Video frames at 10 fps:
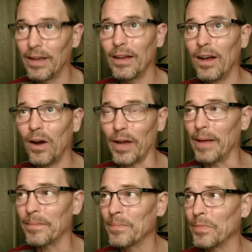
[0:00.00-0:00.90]
Okay.
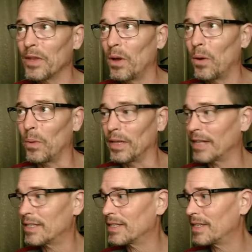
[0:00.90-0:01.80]
Well,
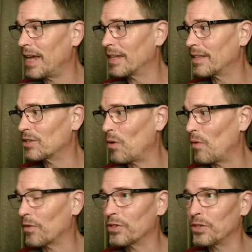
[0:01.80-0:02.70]
let's take this
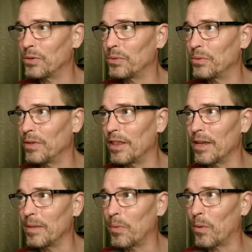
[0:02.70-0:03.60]
over to
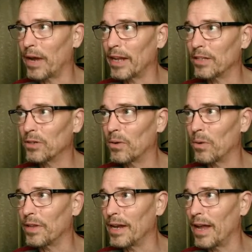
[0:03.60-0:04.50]
the board editor or
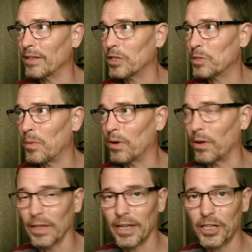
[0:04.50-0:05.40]
the analysis board
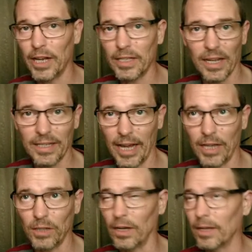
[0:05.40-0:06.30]
on Lichess and take a
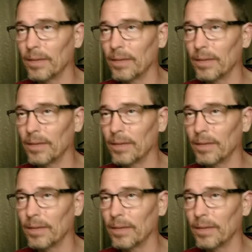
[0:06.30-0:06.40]
look.